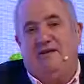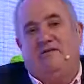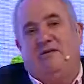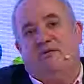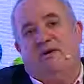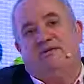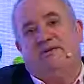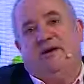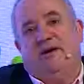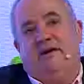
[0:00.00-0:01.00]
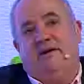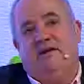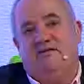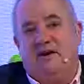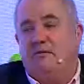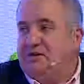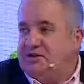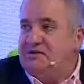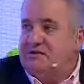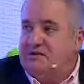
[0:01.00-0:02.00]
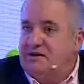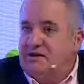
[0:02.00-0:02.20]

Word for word: is around, uh, it's very ambitious,